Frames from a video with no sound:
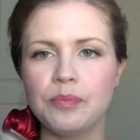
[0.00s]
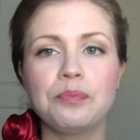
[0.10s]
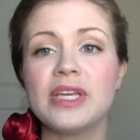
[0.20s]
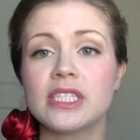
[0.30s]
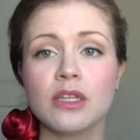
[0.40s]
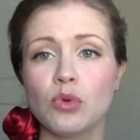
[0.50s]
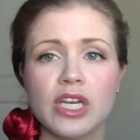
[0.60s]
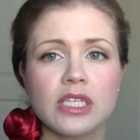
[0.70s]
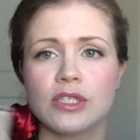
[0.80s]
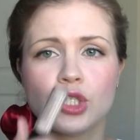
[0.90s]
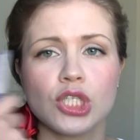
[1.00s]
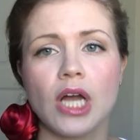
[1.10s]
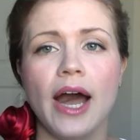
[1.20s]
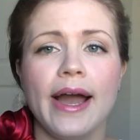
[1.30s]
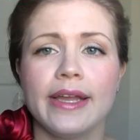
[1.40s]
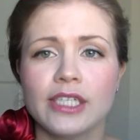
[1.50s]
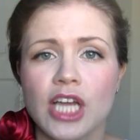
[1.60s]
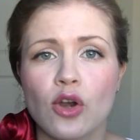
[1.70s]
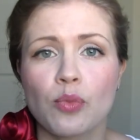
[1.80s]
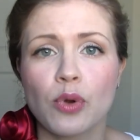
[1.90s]
Basically what it is just
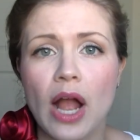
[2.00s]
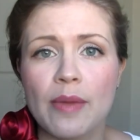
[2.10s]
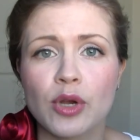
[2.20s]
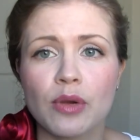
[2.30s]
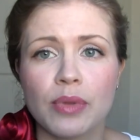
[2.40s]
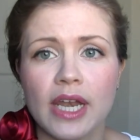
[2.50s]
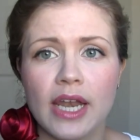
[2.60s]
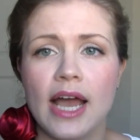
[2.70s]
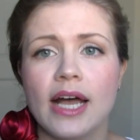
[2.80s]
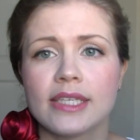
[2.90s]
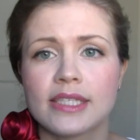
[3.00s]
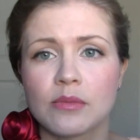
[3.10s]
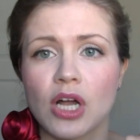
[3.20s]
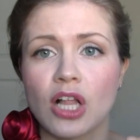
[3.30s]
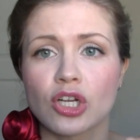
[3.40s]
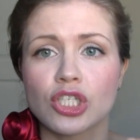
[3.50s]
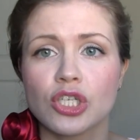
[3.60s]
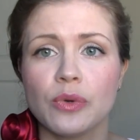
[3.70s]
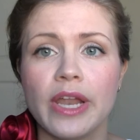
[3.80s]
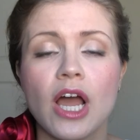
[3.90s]
eyeshadow primer, but it has some color
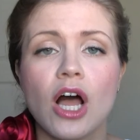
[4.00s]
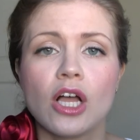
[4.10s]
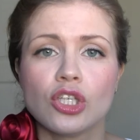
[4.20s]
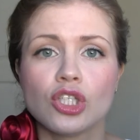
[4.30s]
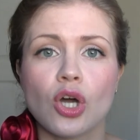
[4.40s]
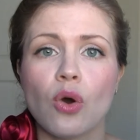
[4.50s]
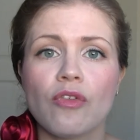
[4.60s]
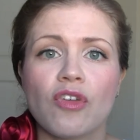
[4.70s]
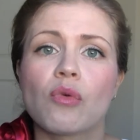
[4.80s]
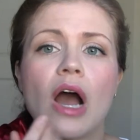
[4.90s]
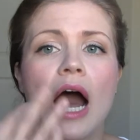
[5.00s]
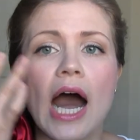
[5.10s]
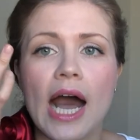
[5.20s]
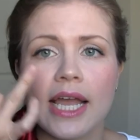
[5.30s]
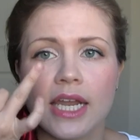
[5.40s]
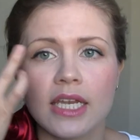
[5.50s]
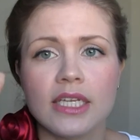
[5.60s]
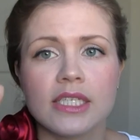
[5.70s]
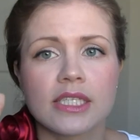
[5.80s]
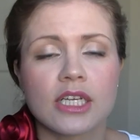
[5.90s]
to it. So if you want to hide
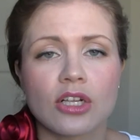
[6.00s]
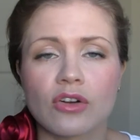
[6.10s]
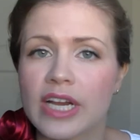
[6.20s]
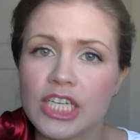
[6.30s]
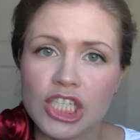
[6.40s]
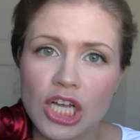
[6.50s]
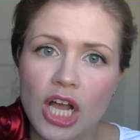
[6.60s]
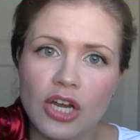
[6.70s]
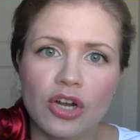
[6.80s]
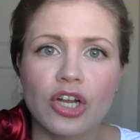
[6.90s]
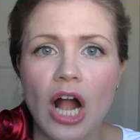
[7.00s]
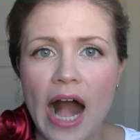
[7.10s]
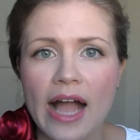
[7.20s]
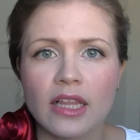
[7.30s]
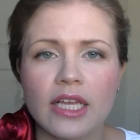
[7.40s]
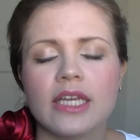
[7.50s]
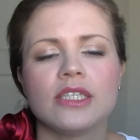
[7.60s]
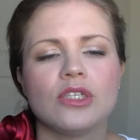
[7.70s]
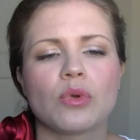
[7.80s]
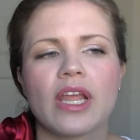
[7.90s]
any discoloration on your
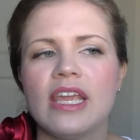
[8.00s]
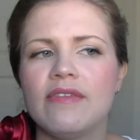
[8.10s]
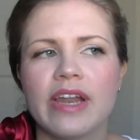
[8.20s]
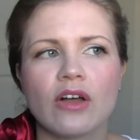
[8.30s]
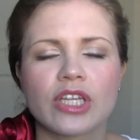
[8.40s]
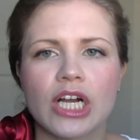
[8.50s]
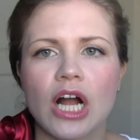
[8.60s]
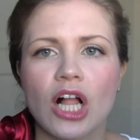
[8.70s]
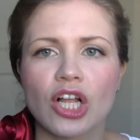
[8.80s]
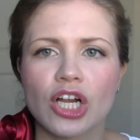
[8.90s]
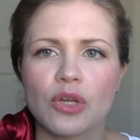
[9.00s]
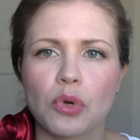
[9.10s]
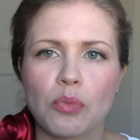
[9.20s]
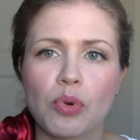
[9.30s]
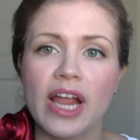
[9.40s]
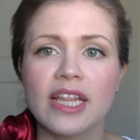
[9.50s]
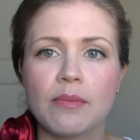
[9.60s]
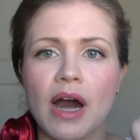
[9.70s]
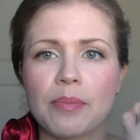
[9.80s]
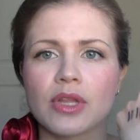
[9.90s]
eyelids, you want to even out their color, you want to brighten
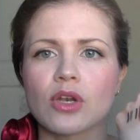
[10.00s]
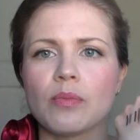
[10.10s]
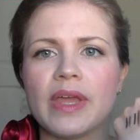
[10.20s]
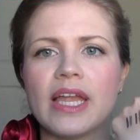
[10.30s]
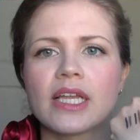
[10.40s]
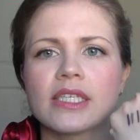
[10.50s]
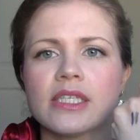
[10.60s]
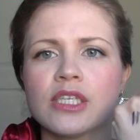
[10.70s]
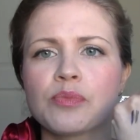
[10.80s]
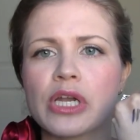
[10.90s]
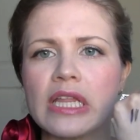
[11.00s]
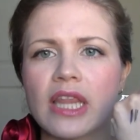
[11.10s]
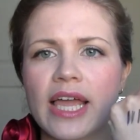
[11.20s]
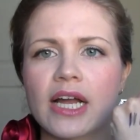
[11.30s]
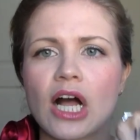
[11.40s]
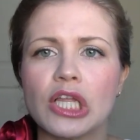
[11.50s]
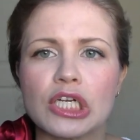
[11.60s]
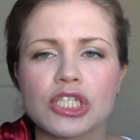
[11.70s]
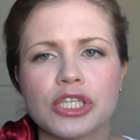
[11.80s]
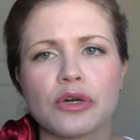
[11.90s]
them up a little bit, because this is a pretty light
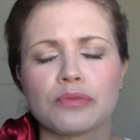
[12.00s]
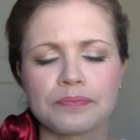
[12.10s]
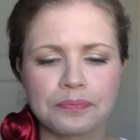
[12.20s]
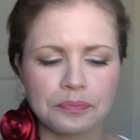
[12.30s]
color, so